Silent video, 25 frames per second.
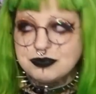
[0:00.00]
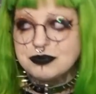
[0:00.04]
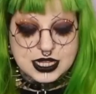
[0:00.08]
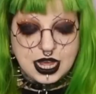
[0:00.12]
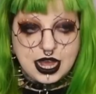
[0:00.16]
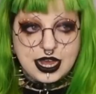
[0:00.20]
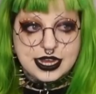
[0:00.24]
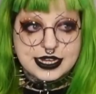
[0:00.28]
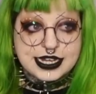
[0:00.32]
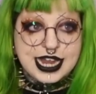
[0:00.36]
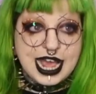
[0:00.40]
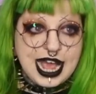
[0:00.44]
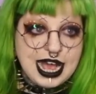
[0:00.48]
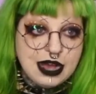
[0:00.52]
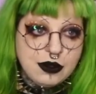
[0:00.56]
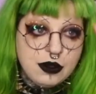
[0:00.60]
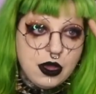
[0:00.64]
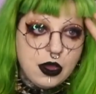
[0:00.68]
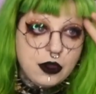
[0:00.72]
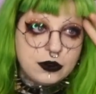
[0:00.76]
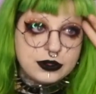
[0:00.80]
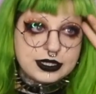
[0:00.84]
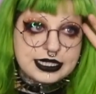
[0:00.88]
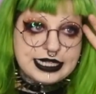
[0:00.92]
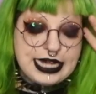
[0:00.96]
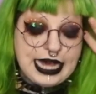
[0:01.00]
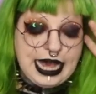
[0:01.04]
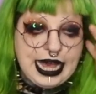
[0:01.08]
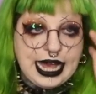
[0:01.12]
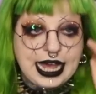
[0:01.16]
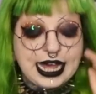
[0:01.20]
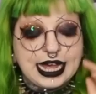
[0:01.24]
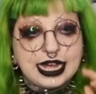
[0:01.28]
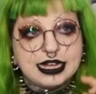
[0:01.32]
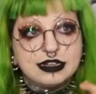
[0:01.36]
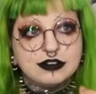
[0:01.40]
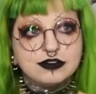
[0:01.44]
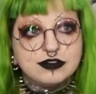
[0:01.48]
I now only
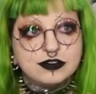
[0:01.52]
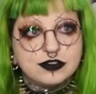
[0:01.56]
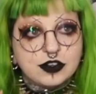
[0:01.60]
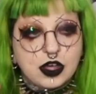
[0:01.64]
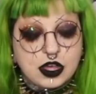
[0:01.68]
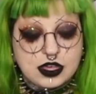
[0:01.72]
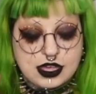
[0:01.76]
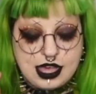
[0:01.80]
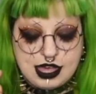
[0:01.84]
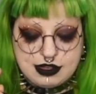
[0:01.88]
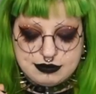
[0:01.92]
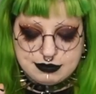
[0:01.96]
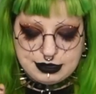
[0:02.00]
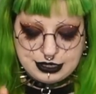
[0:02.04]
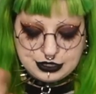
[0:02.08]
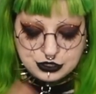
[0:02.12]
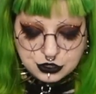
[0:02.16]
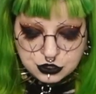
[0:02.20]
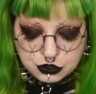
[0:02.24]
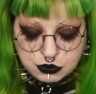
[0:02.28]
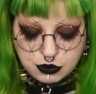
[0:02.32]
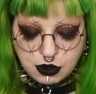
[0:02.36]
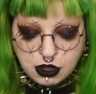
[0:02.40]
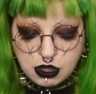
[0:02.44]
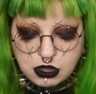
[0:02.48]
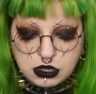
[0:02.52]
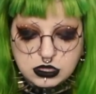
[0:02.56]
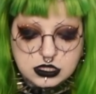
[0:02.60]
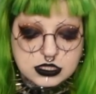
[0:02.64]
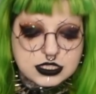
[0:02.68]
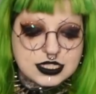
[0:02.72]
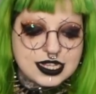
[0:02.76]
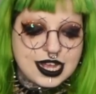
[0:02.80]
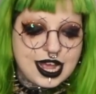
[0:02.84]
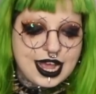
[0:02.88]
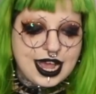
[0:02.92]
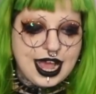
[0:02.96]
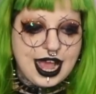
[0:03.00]
have, I have my new
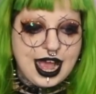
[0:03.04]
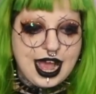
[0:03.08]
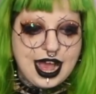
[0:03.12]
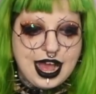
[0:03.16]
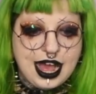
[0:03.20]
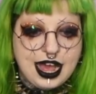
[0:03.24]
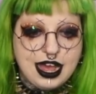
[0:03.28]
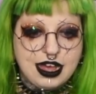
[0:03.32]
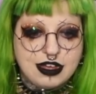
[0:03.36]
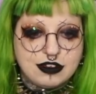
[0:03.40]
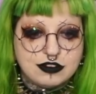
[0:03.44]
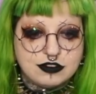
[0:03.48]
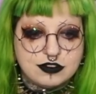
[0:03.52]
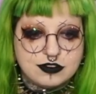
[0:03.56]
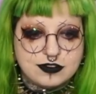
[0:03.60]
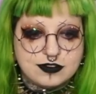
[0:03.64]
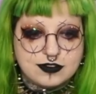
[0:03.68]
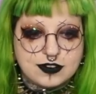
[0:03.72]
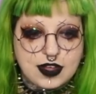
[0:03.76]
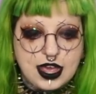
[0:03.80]
rocks, I have,